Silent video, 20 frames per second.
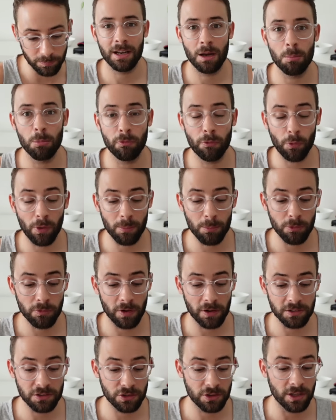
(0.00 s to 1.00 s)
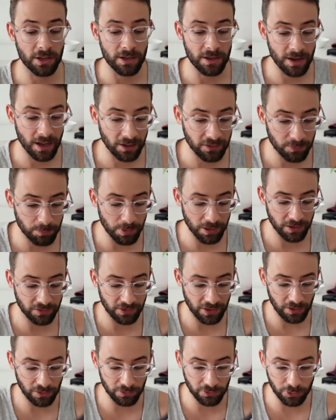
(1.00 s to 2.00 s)
Now, before I move on to the next biggest
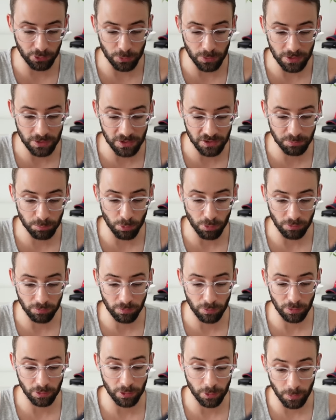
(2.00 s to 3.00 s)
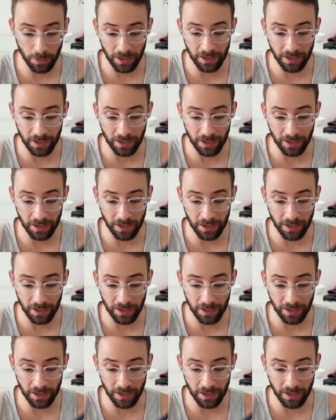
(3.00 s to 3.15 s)
L two in this portfolio,